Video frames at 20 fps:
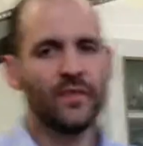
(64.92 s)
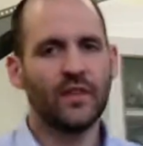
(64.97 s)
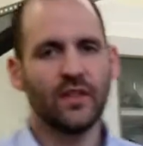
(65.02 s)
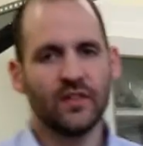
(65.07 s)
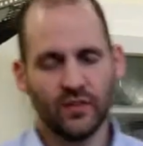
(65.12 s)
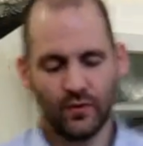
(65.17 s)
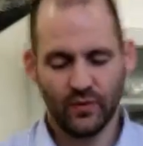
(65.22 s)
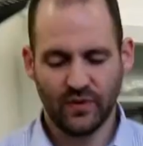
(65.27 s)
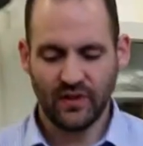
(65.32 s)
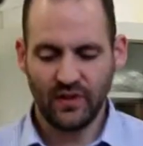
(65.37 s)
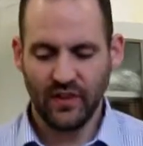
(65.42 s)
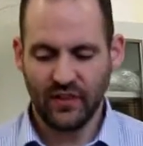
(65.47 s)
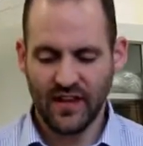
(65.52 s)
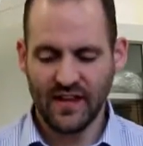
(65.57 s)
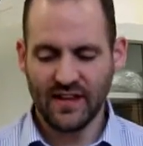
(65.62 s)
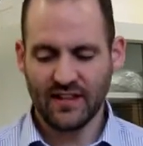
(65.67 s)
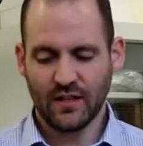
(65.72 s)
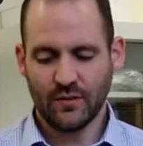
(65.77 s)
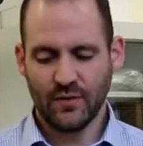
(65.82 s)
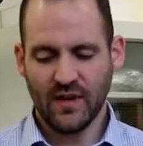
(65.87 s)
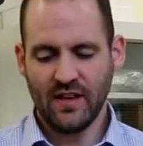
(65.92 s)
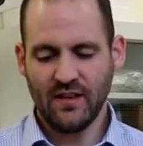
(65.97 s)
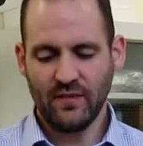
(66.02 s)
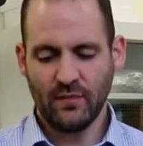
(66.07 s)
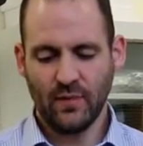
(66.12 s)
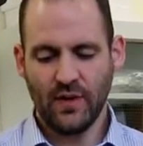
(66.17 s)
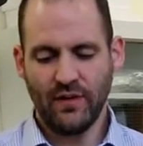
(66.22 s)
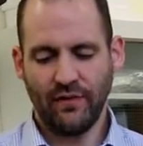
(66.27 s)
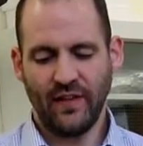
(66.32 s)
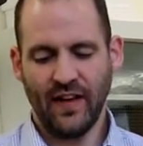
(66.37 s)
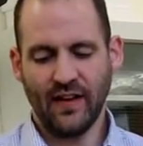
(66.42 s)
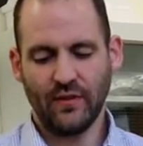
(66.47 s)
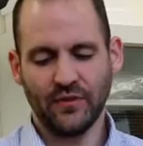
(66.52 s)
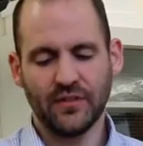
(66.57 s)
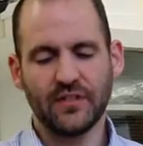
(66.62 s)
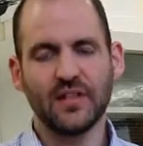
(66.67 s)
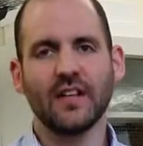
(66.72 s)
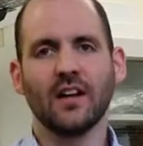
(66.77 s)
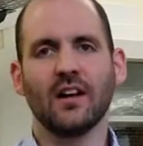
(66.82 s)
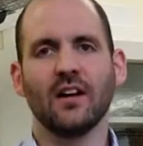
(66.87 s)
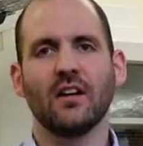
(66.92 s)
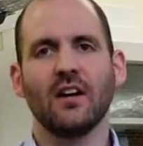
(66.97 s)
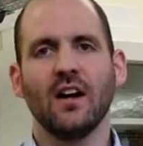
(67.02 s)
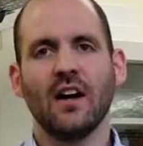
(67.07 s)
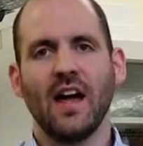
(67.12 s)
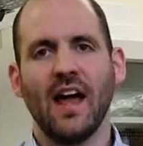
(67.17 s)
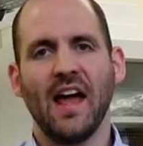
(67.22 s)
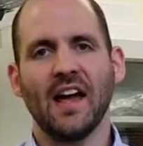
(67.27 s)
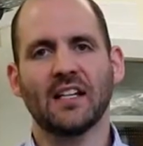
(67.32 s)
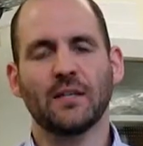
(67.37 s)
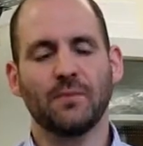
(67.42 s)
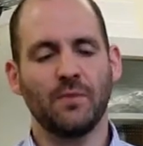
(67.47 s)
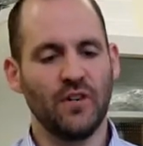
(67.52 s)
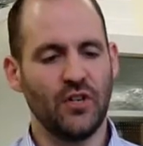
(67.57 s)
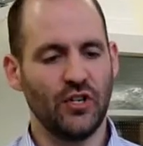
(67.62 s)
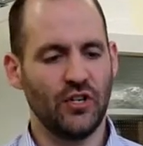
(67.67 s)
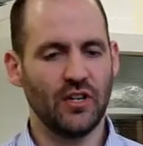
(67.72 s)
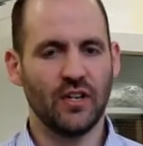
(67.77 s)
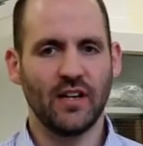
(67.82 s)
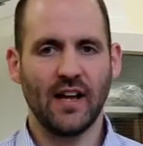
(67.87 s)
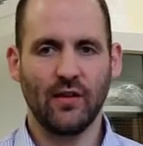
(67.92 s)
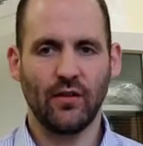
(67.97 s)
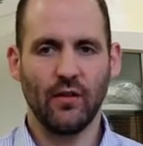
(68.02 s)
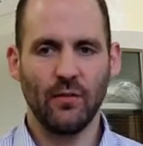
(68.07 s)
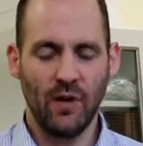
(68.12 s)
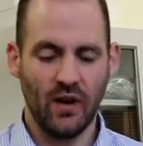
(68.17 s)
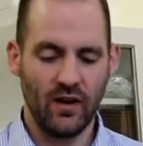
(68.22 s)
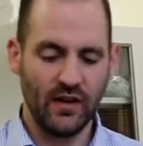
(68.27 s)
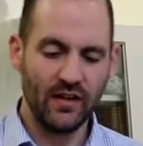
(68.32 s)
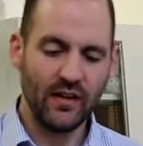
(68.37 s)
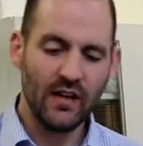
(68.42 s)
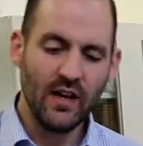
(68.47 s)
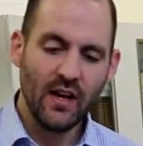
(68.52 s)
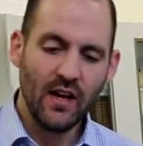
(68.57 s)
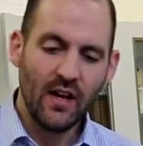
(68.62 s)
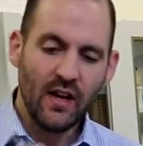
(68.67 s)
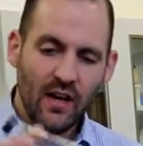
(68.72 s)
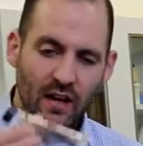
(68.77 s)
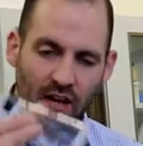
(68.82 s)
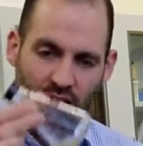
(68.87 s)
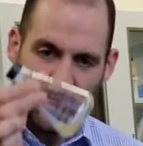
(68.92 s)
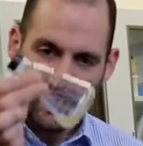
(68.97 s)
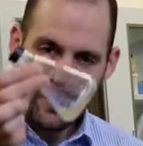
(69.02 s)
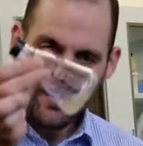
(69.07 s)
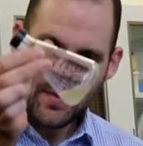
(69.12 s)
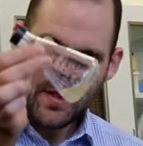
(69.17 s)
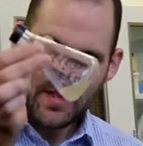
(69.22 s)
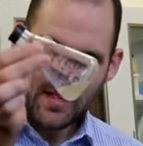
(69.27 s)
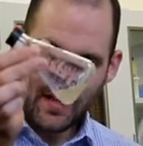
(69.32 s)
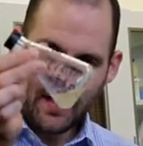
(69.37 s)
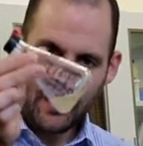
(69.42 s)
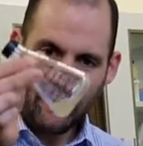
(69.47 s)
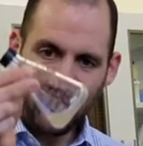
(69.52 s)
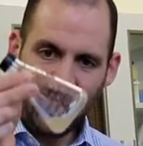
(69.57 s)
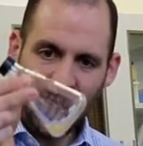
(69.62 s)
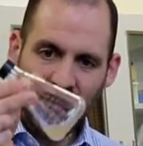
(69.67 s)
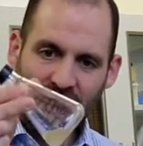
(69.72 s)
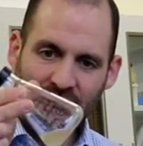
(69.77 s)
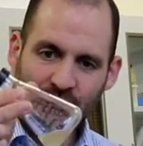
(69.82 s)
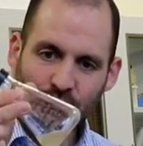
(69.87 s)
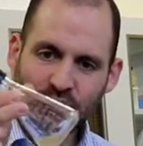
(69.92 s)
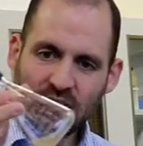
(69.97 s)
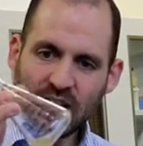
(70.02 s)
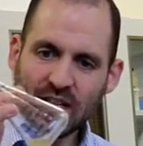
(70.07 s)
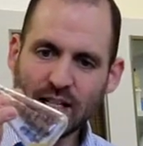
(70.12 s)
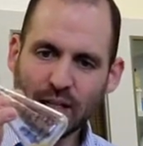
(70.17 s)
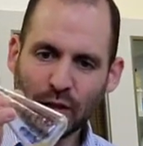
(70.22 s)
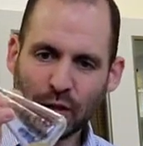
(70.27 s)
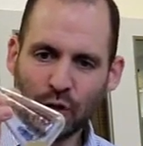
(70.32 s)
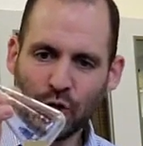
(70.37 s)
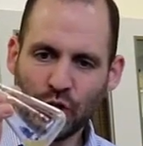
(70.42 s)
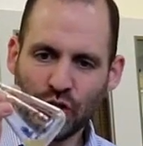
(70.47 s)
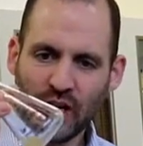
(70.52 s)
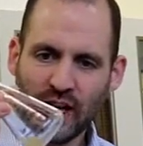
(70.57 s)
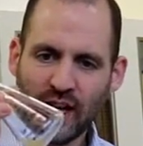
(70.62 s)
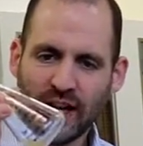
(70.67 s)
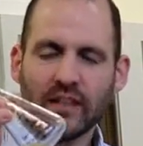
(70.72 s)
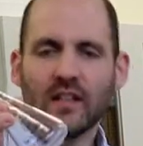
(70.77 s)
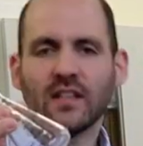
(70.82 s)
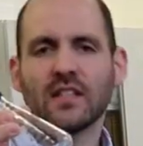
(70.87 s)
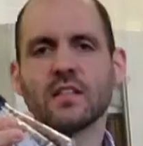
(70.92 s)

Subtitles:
So one of the things that we found in our expedition down the mine, there's a kind of cloudy solution here that's